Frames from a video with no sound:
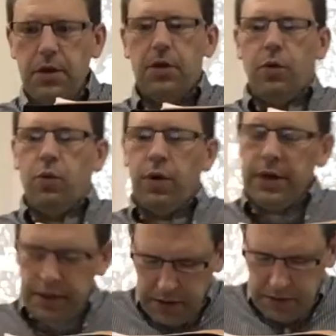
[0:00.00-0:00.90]

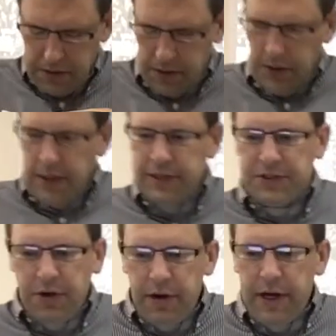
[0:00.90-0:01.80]
One
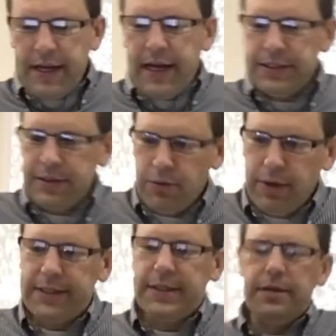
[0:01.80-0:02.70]
historian has
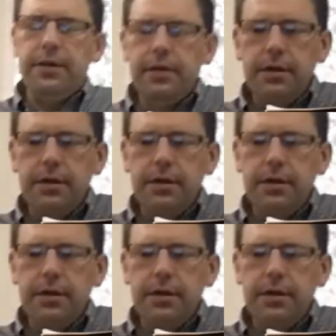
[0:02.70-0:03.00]
written,